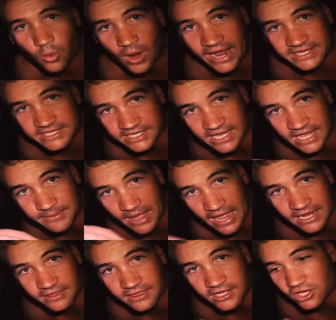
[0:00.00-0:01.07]
way to keep
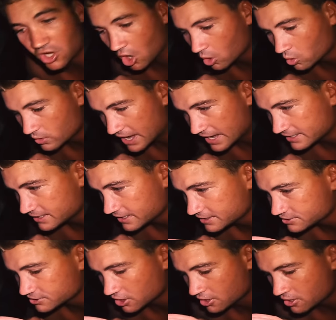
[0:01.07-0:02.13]
anything cold out here,
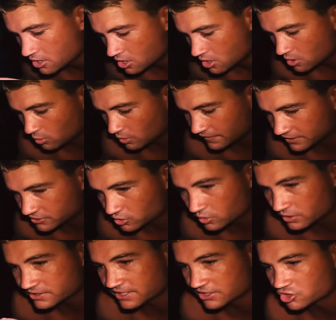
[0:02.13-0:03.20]
so what they're
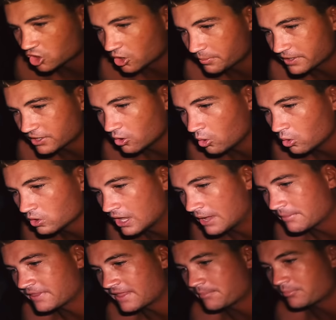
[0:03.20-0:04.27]
doing is they're chopping it all up and they're